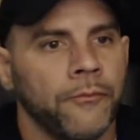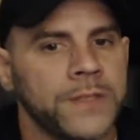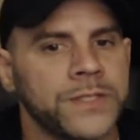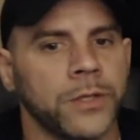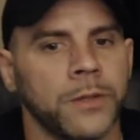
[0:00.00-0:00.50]

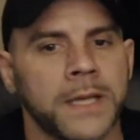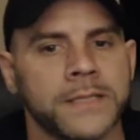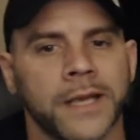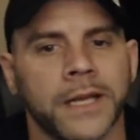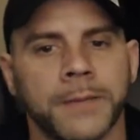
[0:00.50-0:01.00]
it's still a
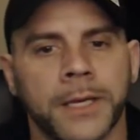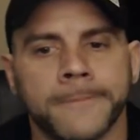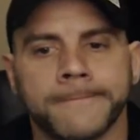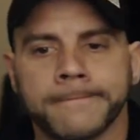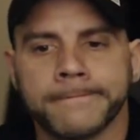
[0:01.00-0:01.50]
Mustang to
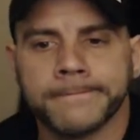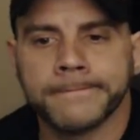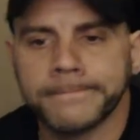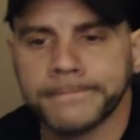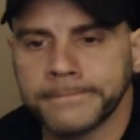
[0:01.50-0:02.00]
me.
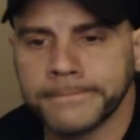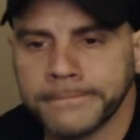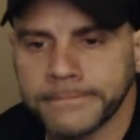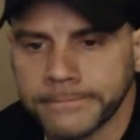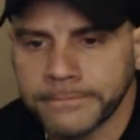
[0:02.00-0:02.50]

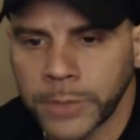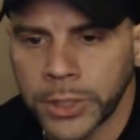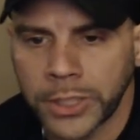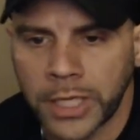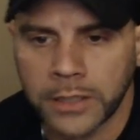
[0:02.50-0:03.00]
But
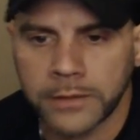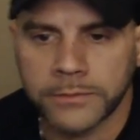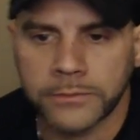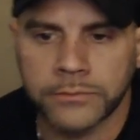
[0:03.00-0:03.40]
good luck.